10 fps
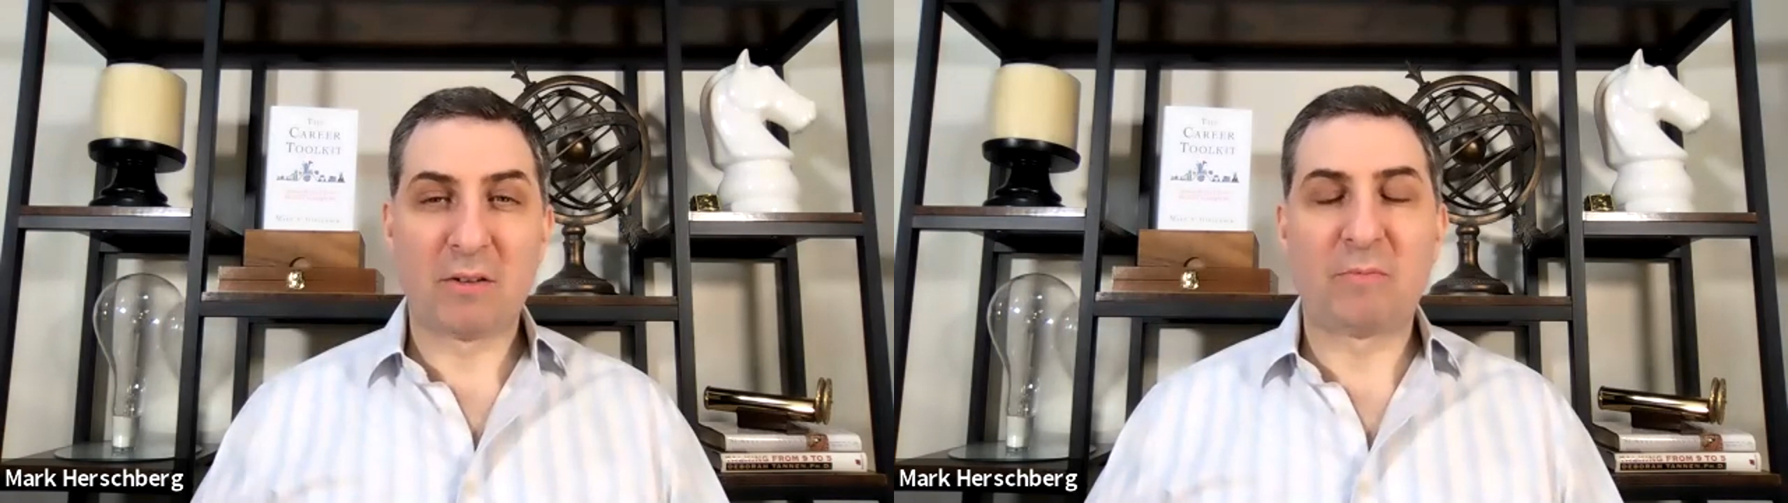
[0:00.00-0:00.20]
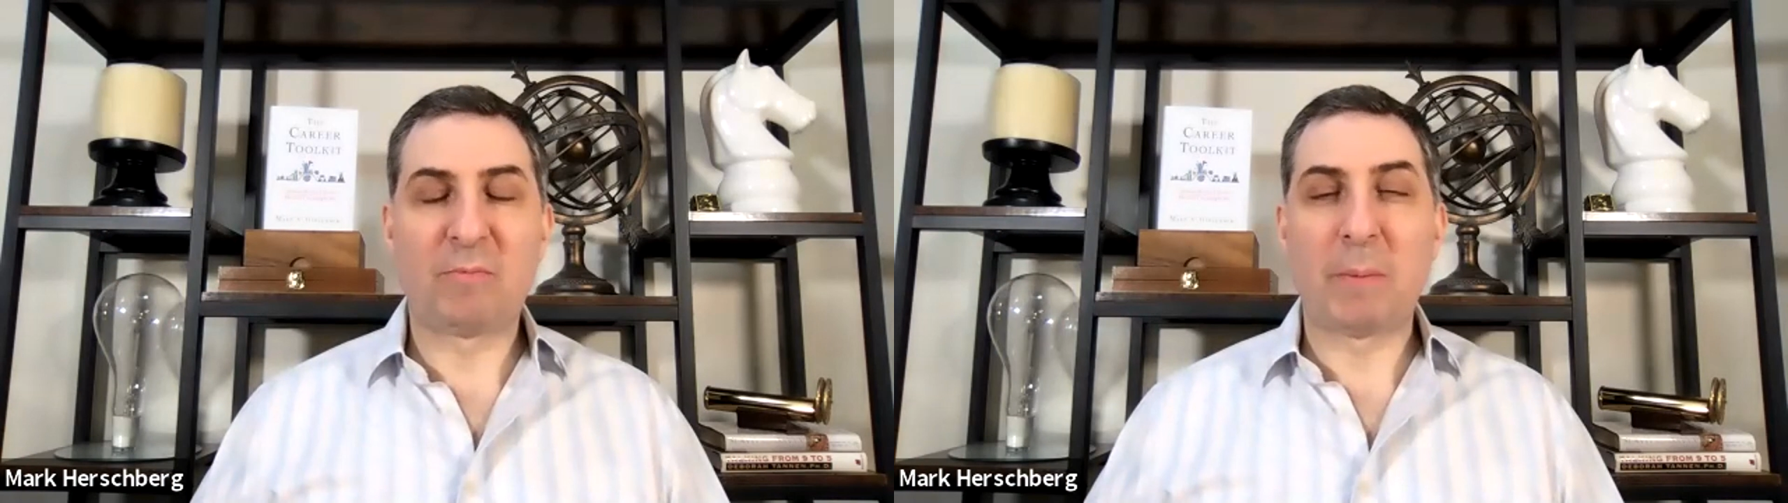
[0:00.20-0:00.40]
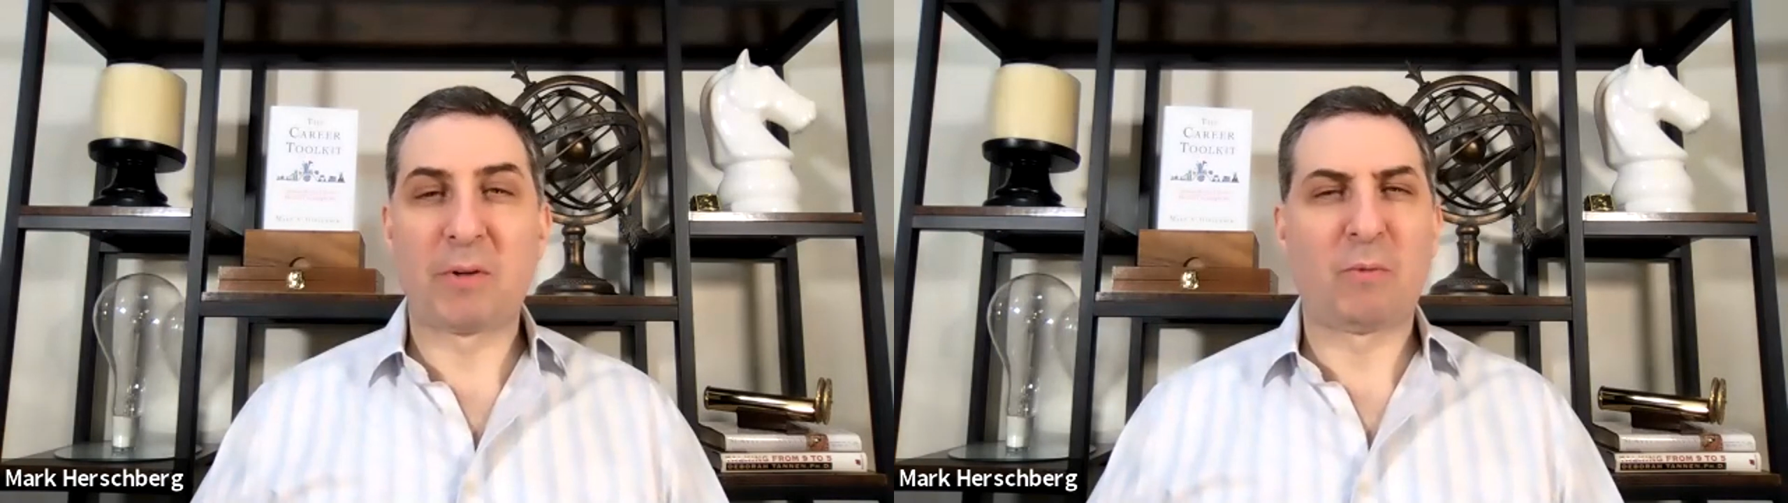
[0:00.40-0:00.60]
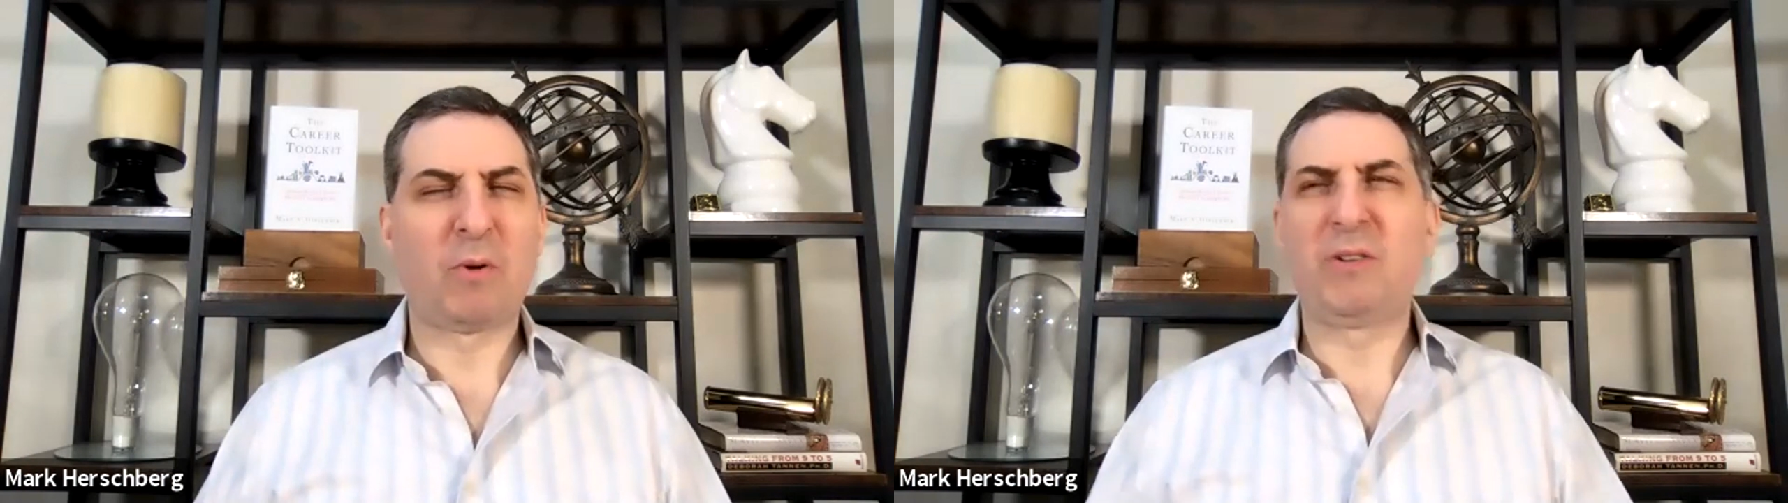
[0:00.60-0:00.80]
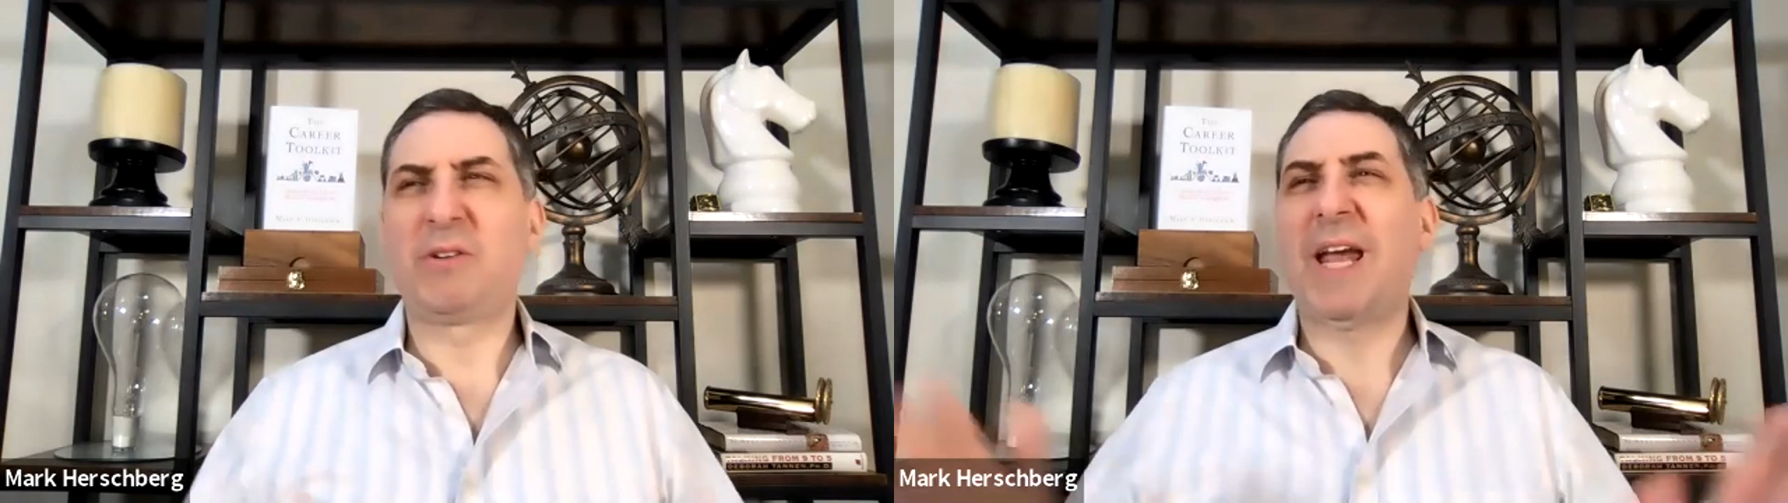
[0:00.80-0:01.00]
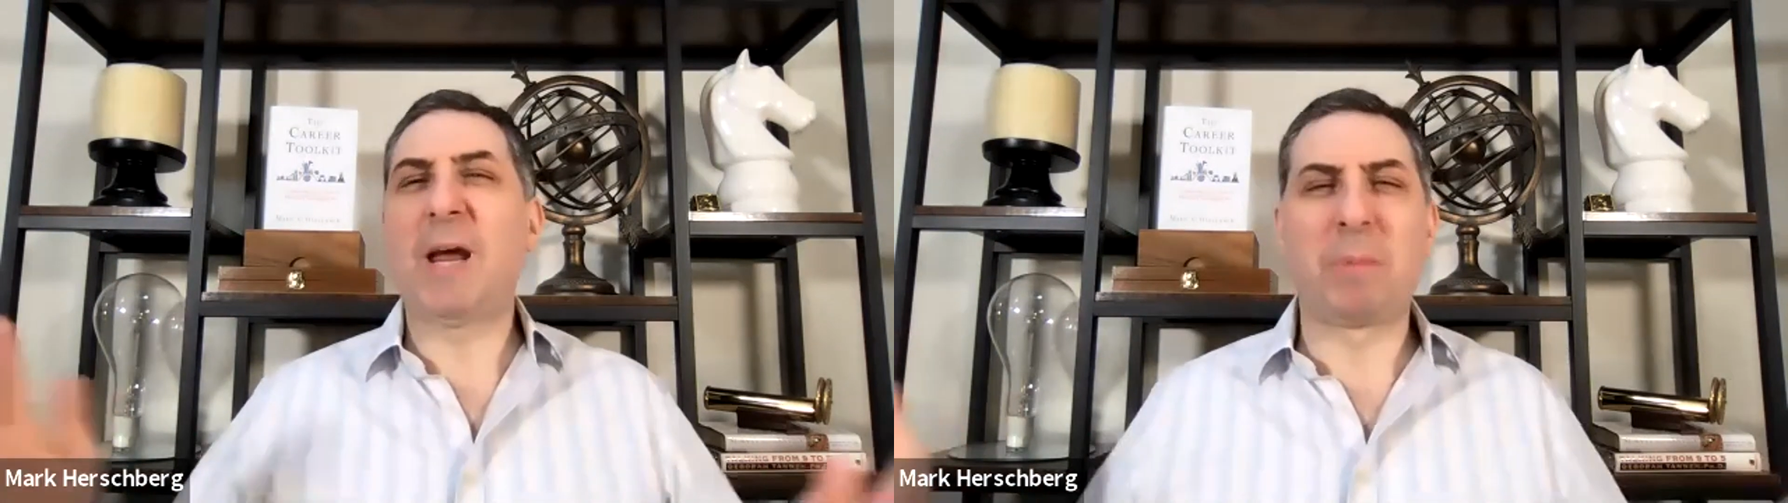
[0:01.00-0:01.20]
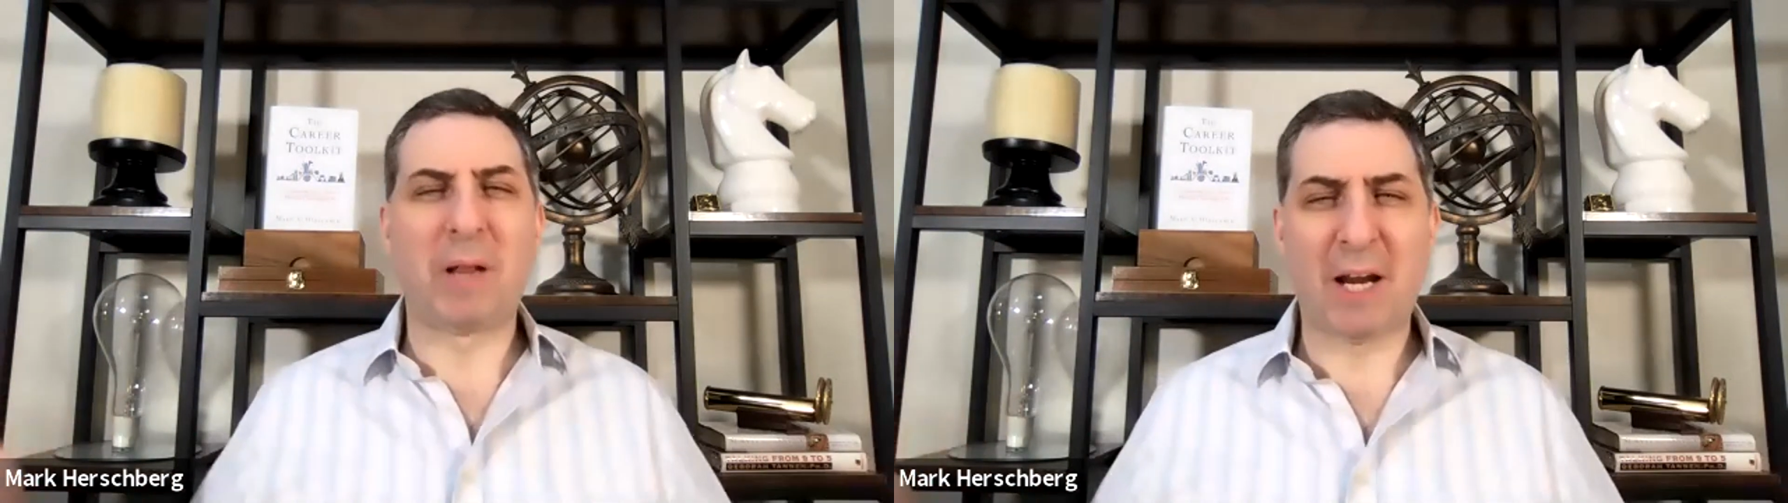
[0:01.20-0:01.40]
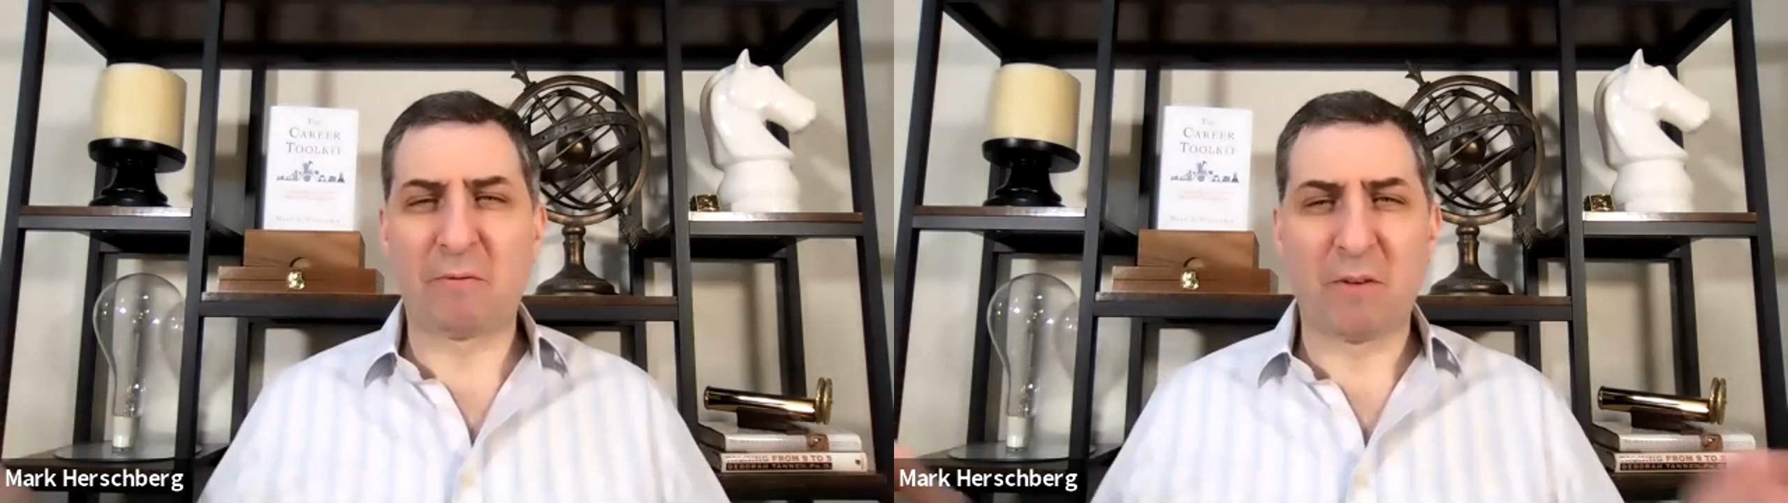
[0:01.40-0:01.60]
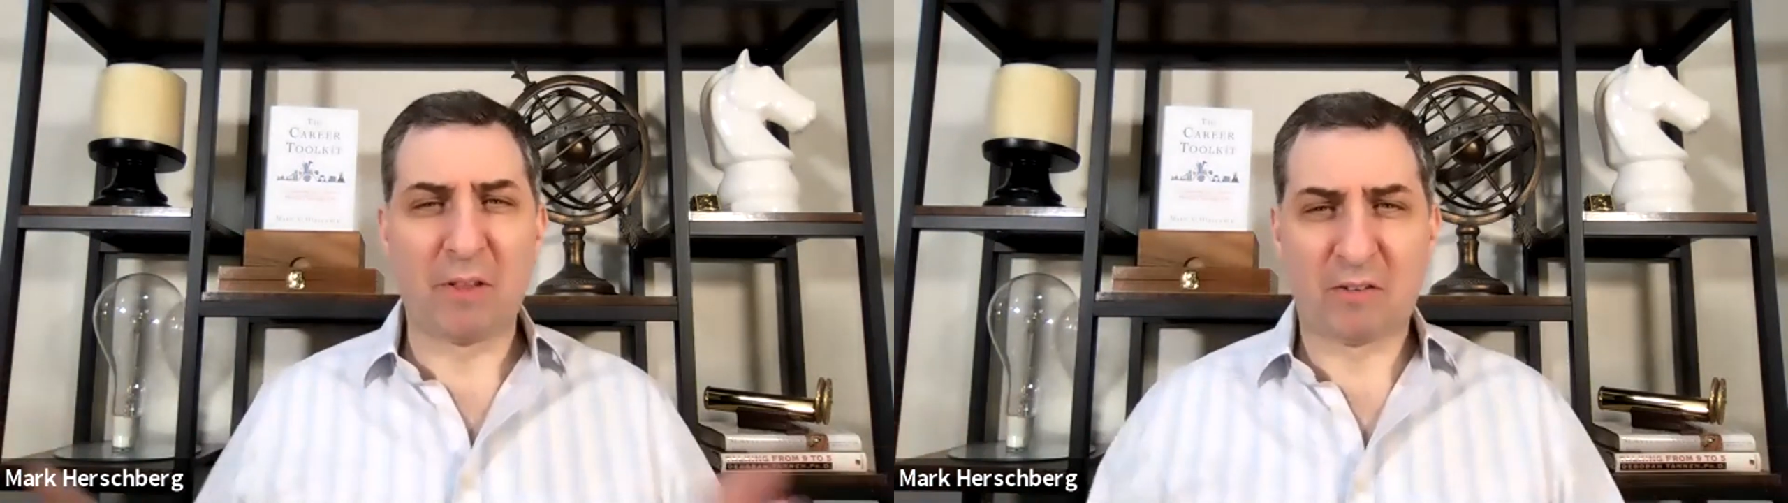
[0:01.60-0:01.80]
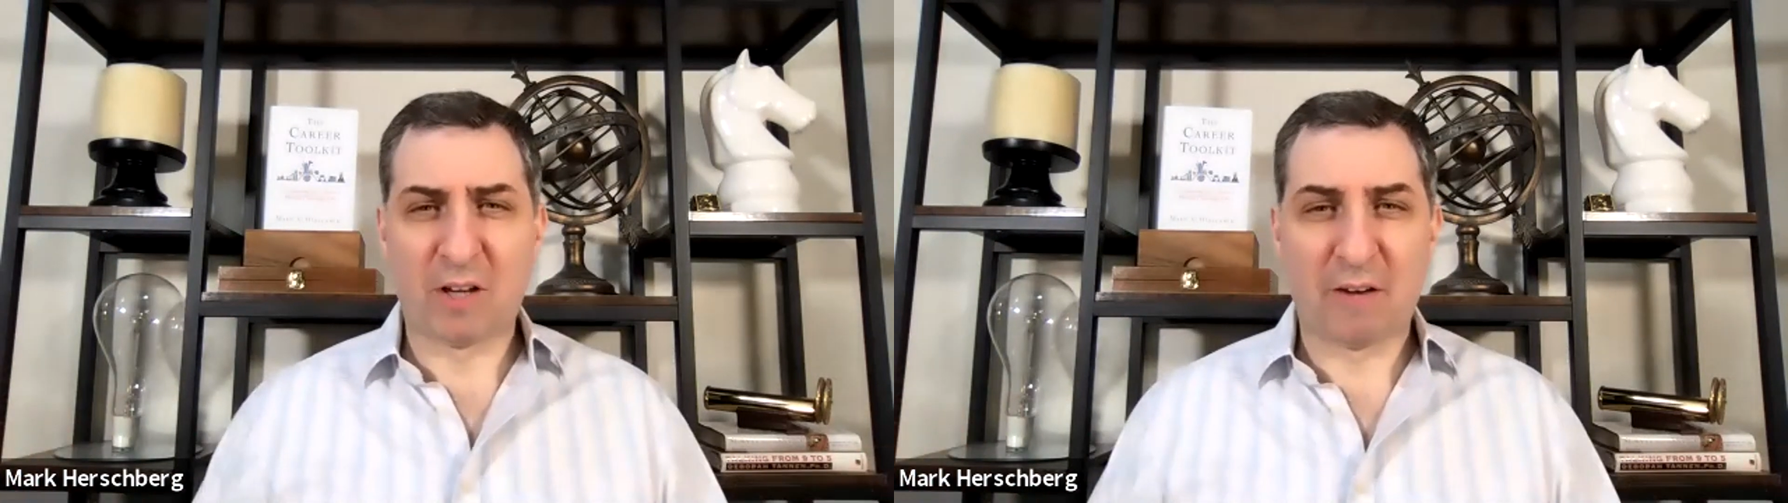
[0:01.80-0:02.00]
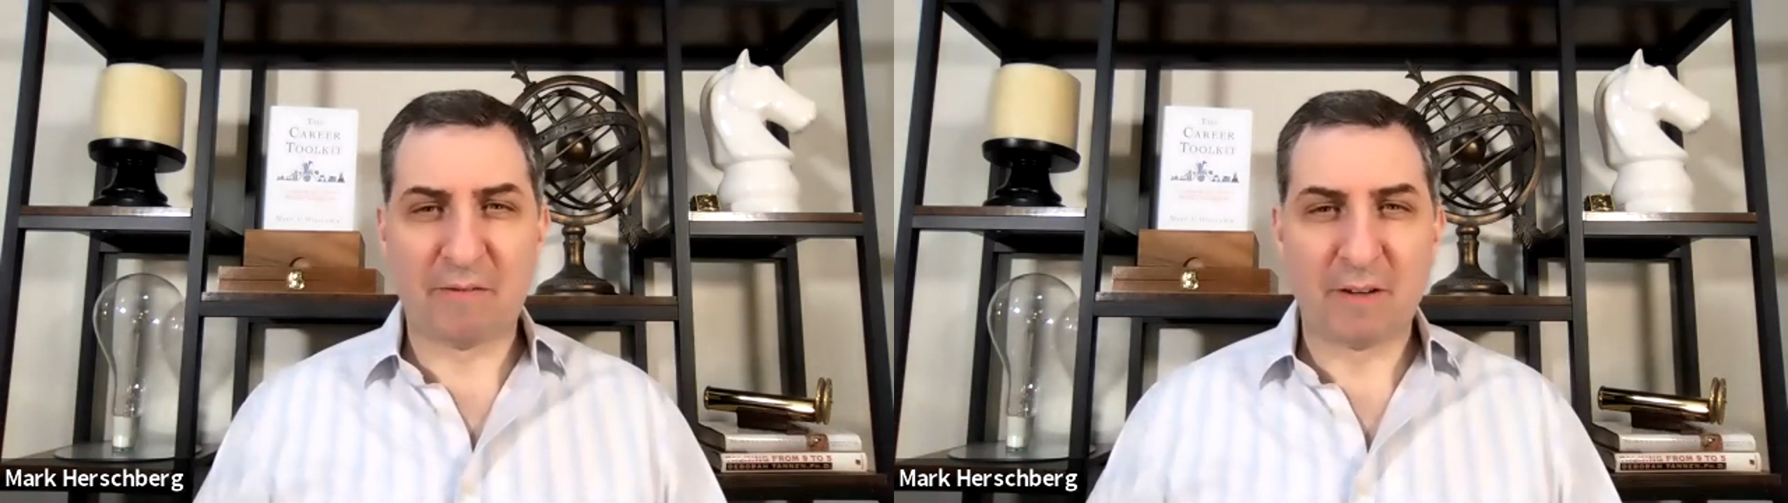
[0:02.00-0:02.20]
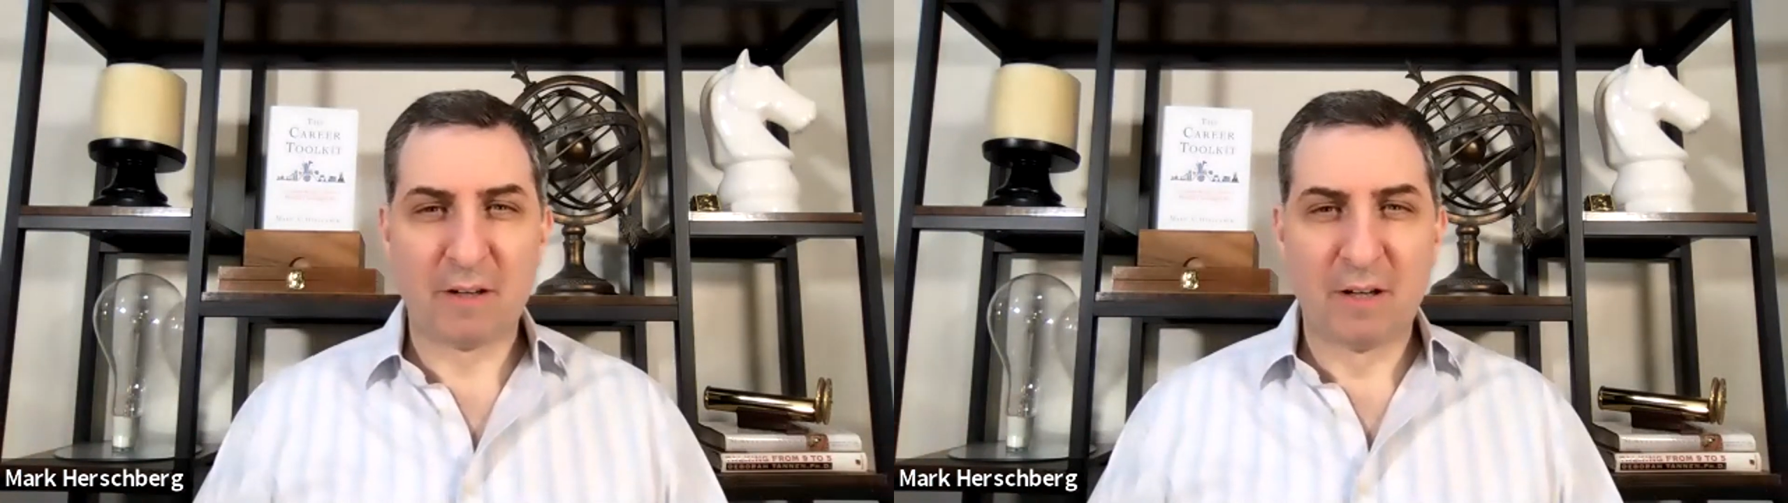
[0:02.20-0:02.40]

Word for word: because people say, well, you can't plan for this stuff.